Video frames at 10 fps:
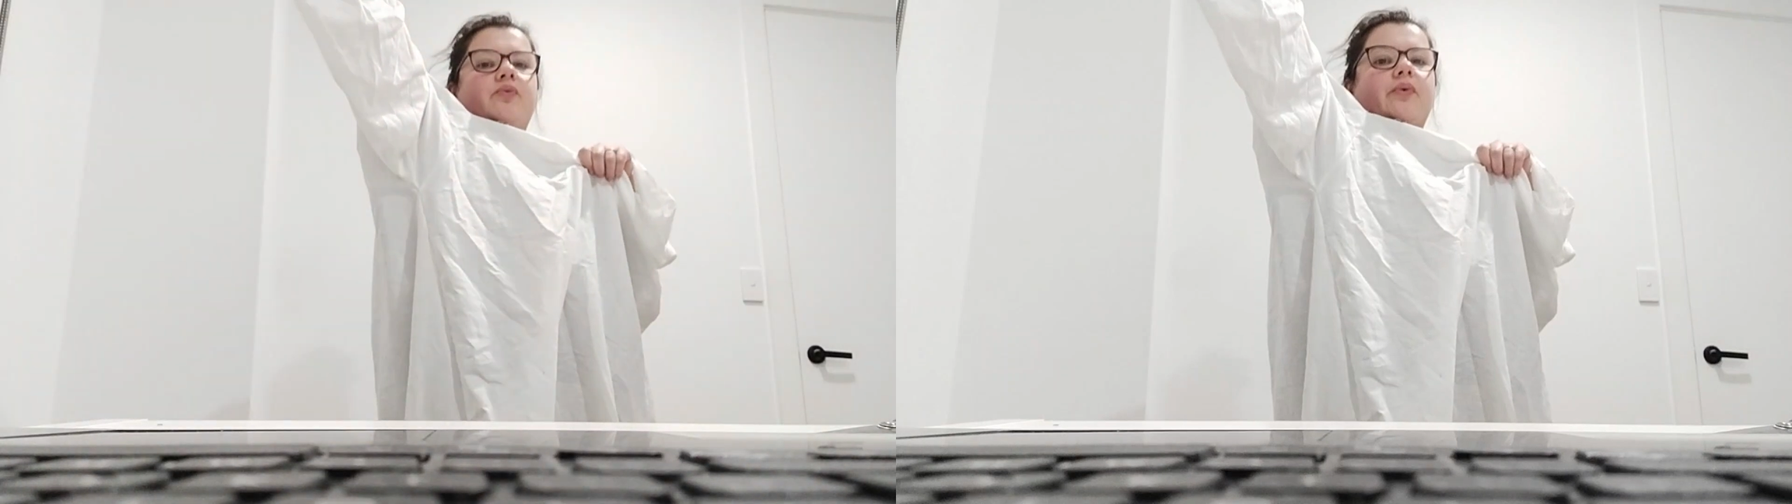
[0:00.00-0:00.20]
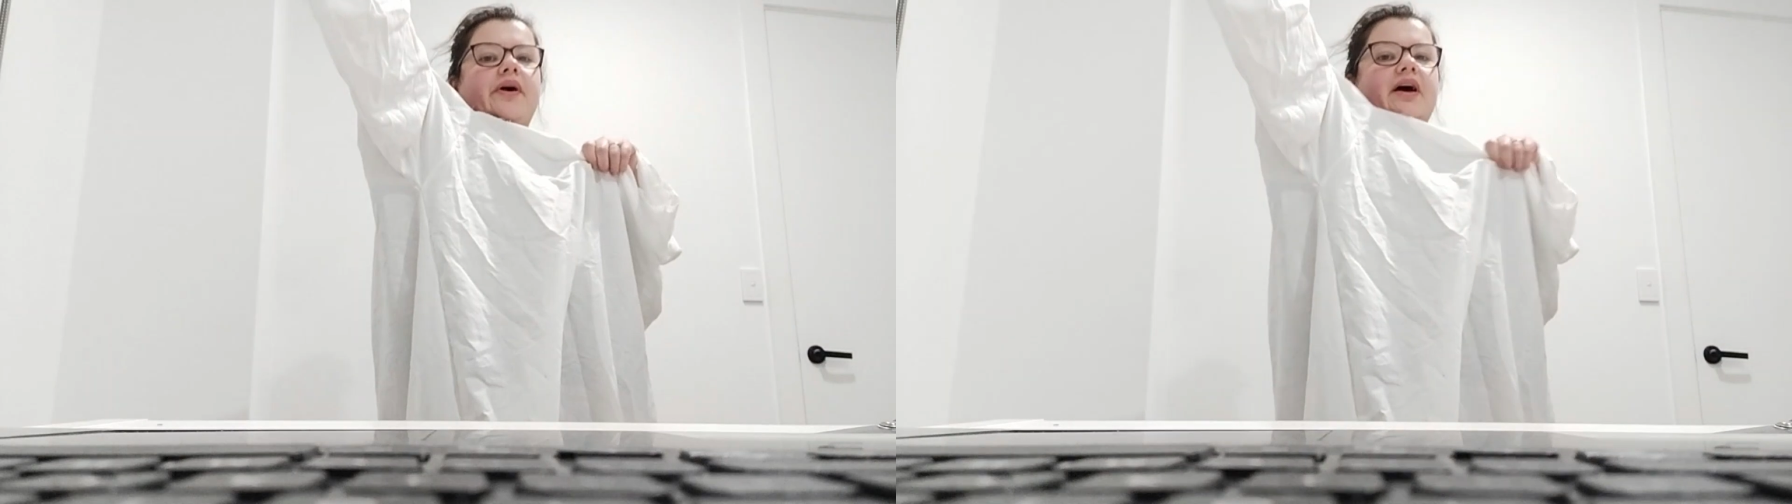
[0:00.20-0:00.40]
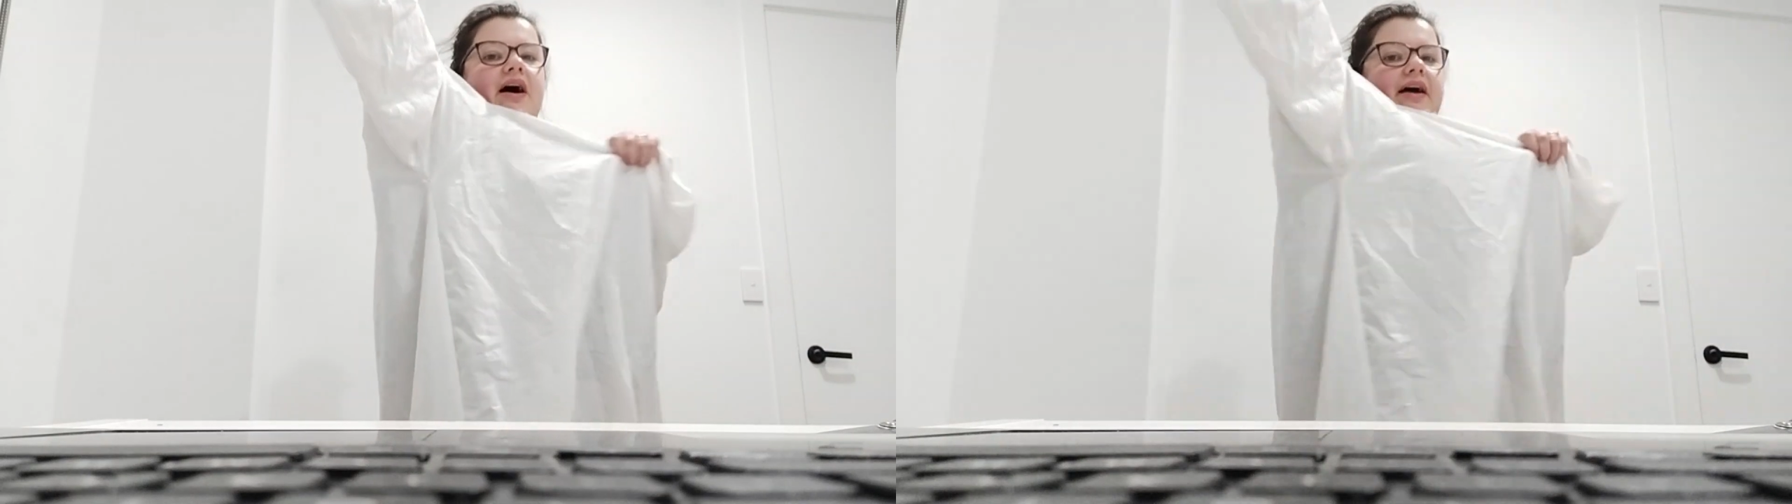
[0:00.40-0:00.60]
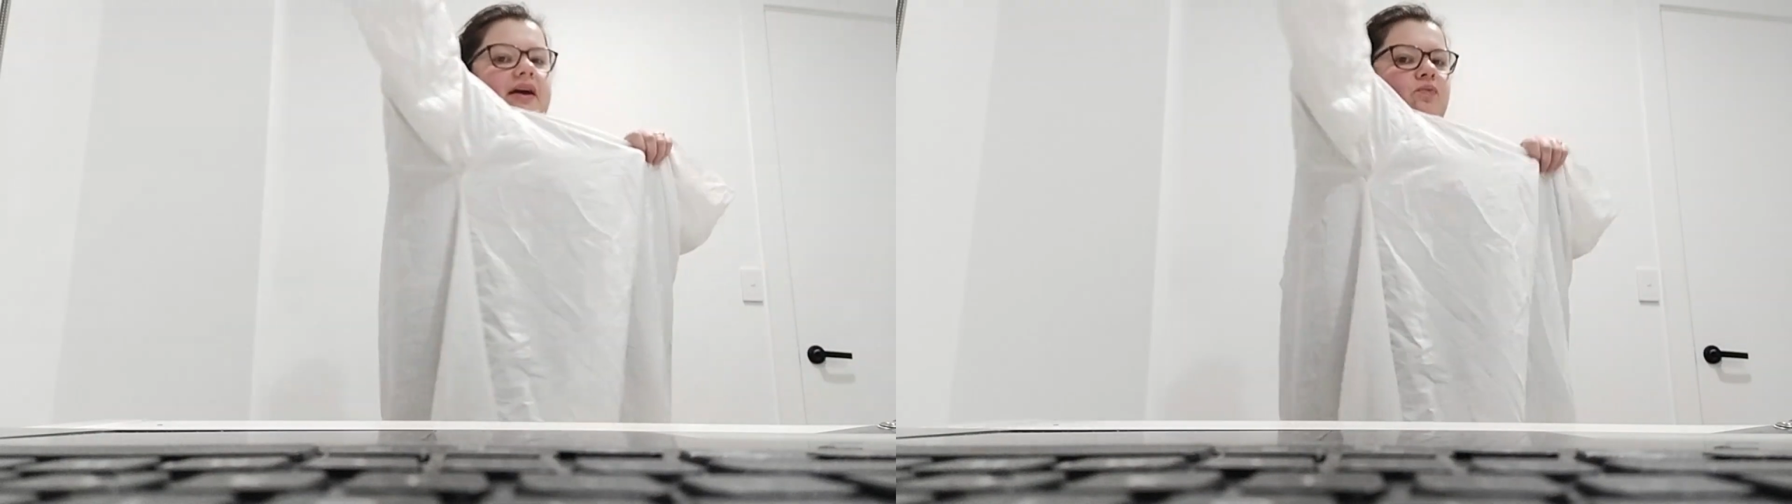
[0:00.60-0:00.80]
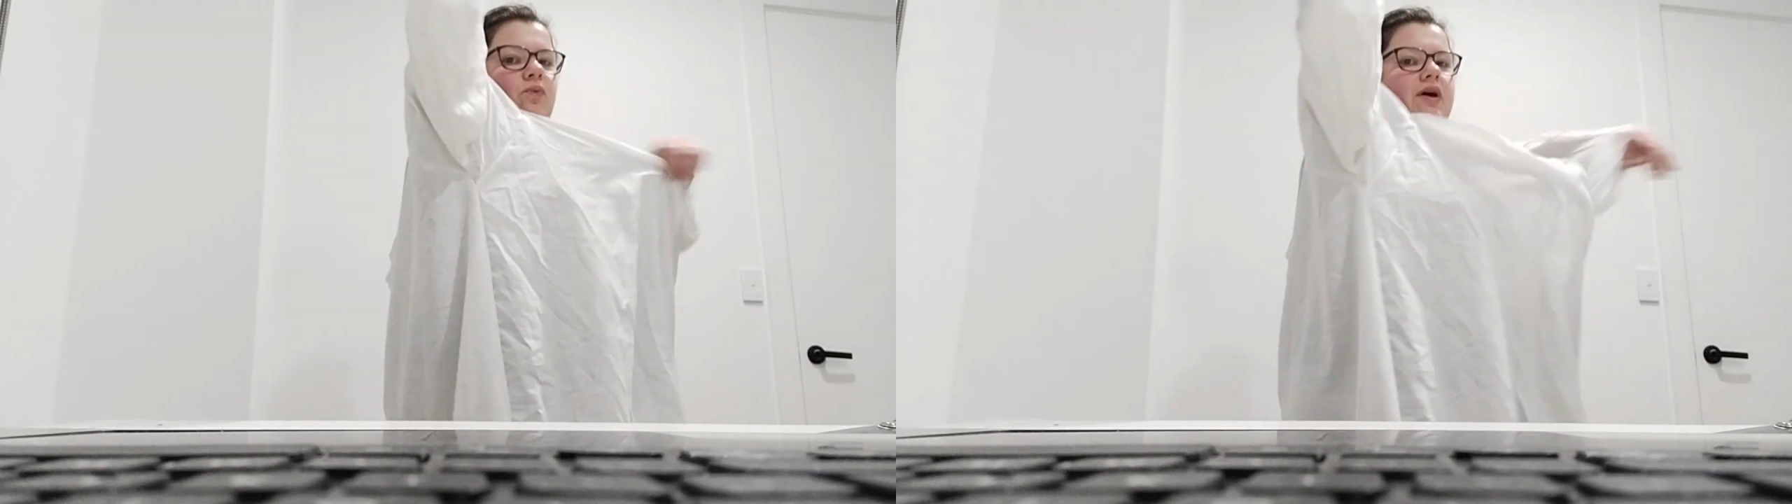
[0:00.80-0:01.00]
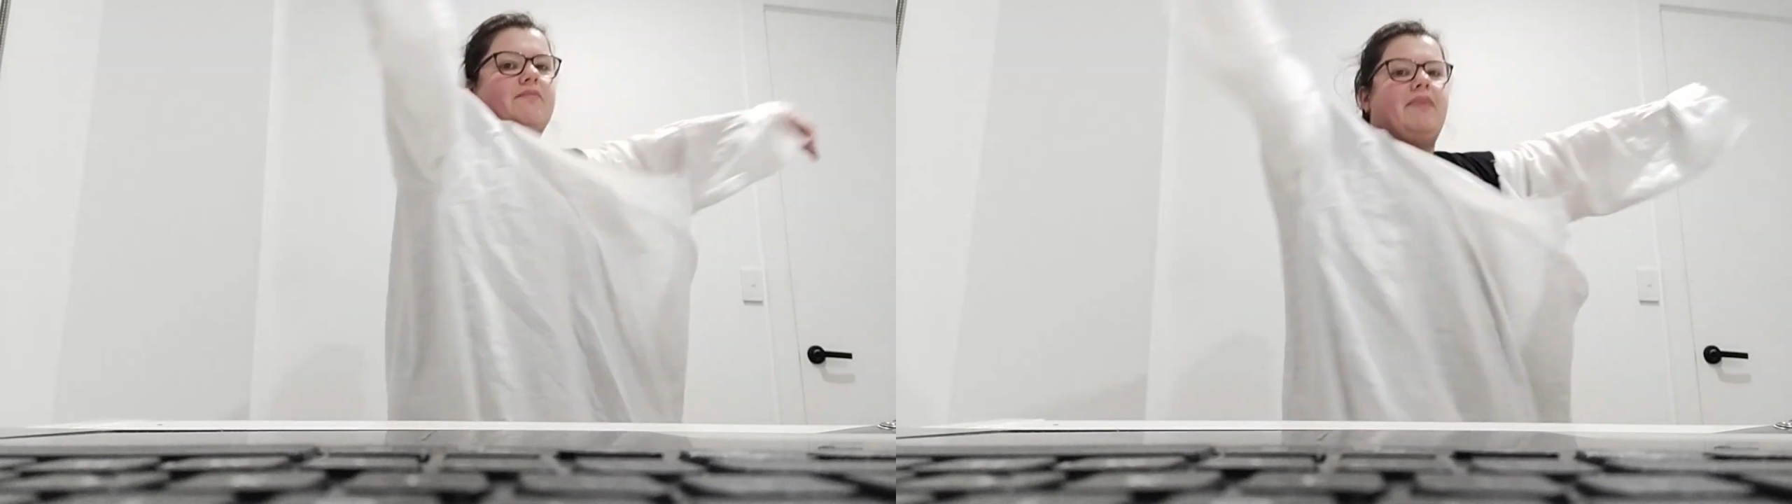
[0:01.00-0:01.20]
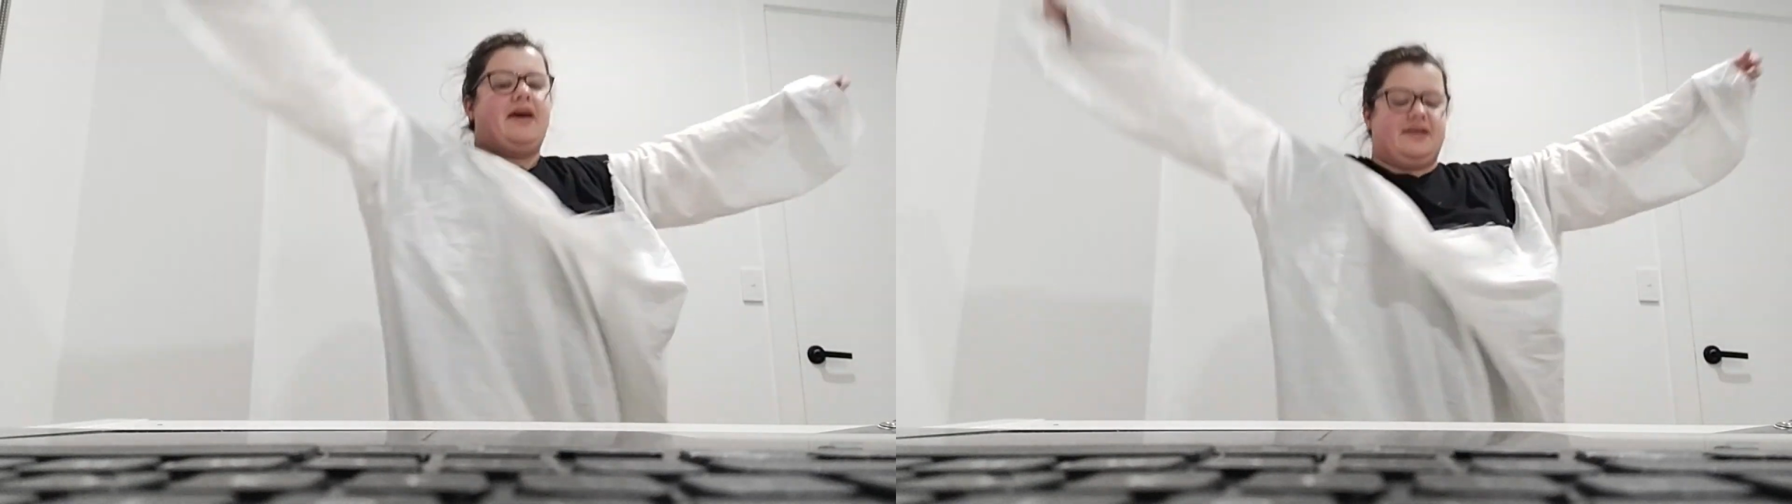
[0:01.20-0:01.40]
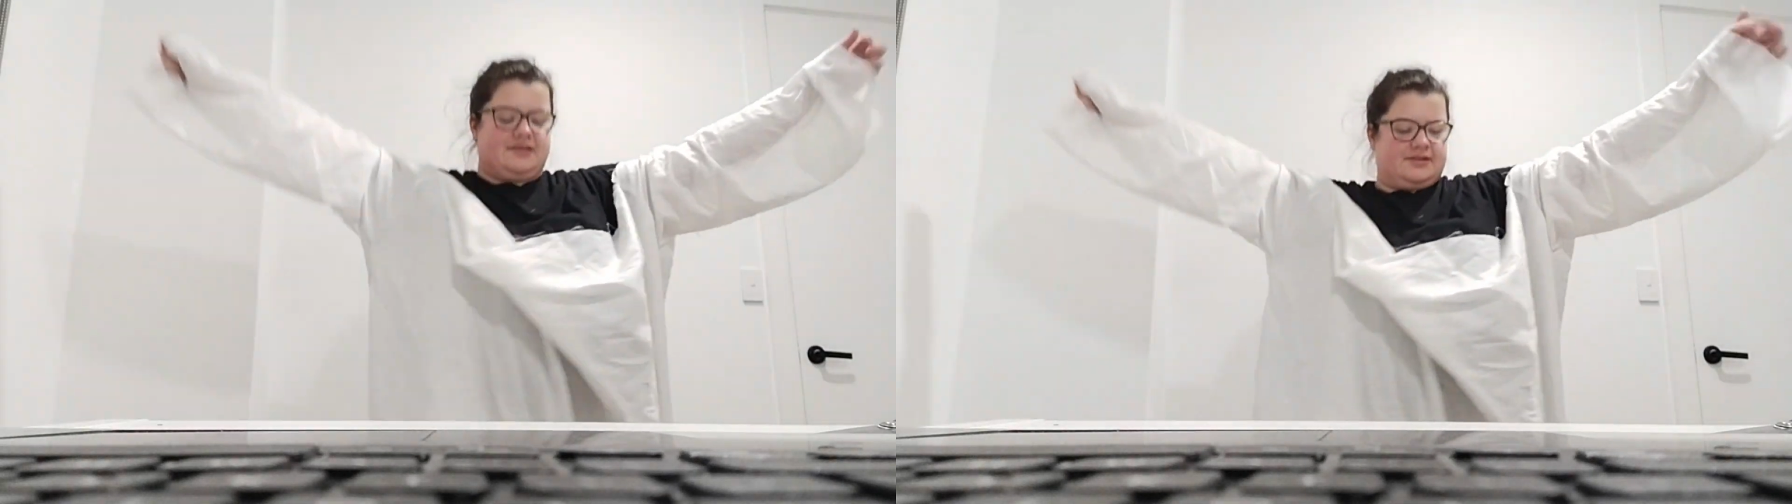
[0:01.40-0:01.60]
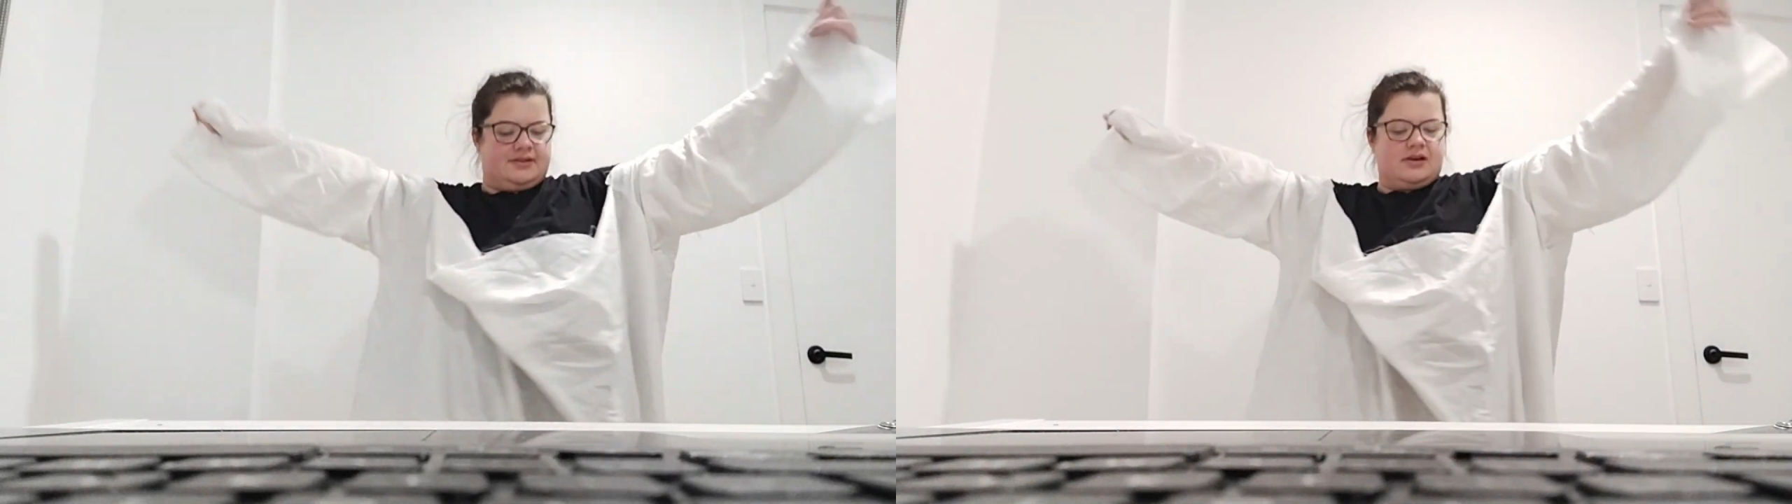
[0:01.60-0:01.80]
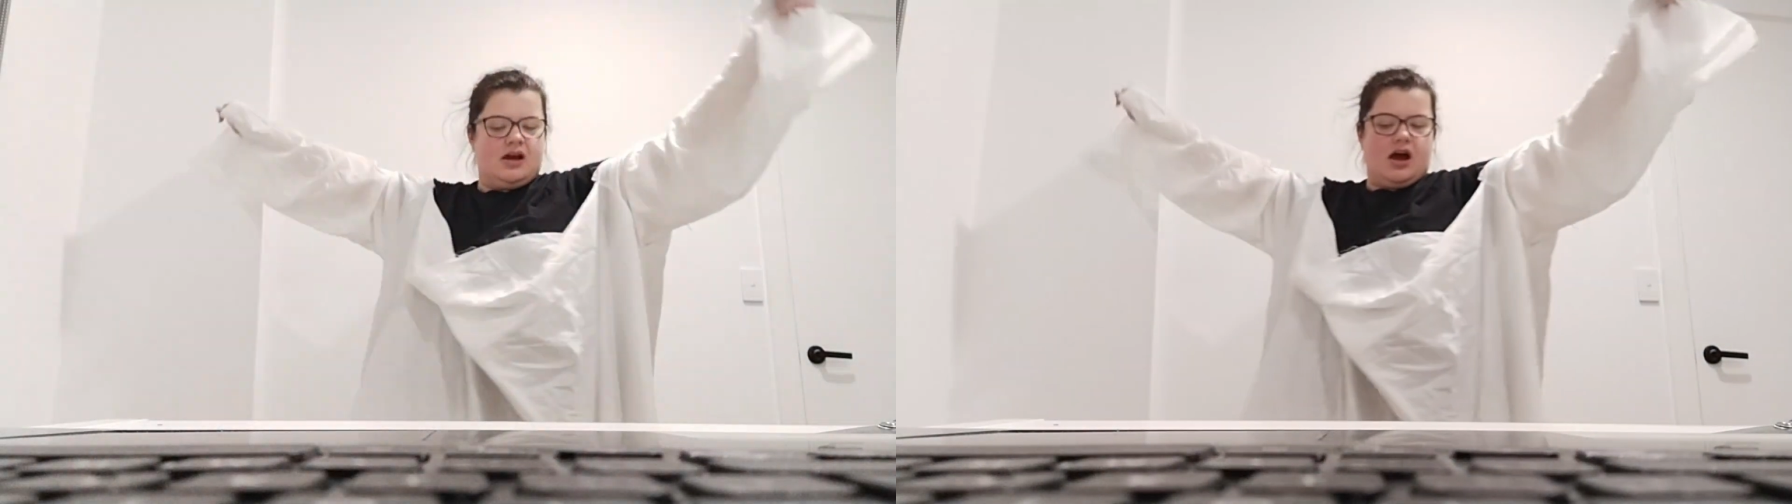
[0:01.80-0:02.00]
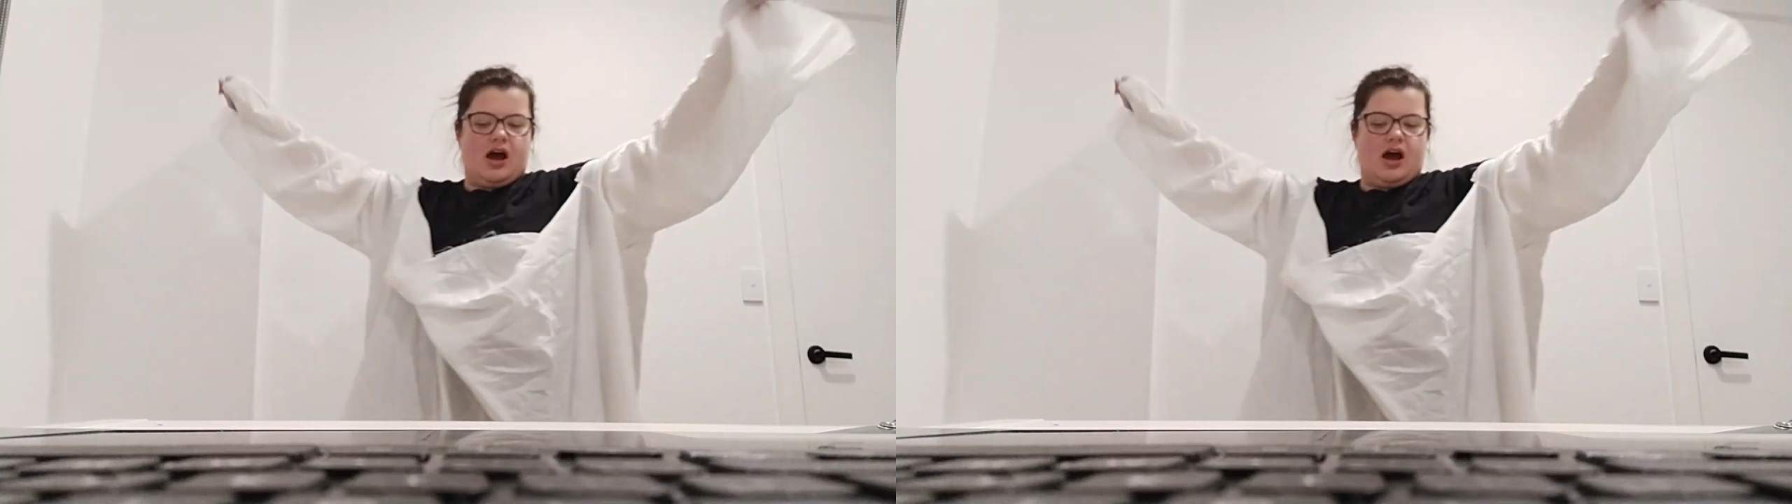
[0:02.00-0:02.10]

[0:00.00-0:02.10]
we are in one piece.